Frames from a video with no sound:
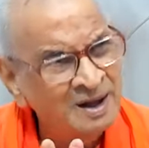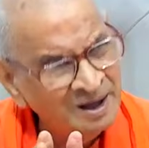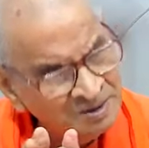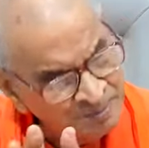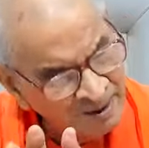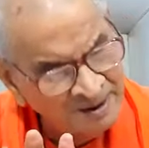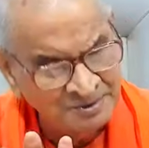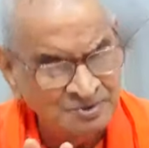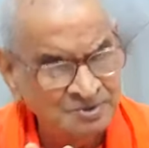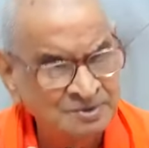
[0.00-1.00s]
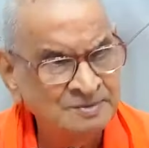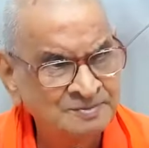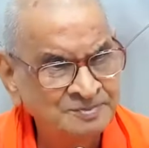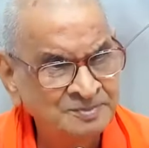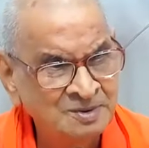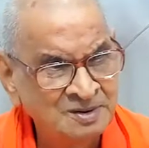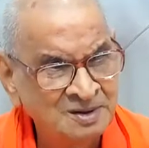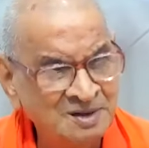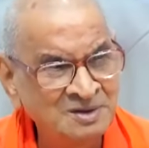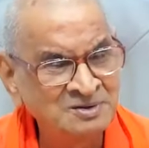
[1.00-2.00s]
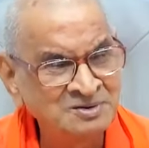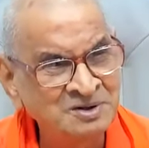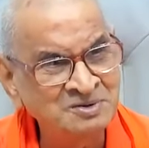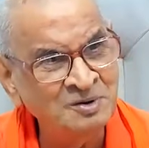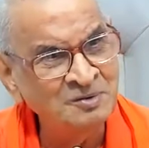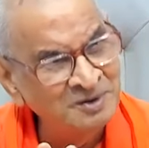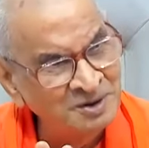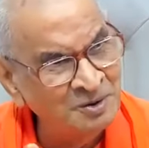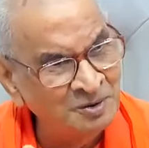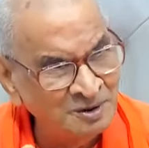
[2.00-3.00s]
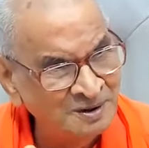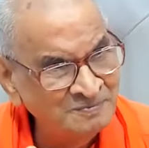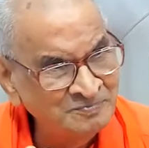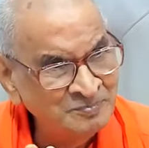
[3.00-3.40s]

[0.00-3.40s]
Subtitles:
explains in the sense of Vinyoga.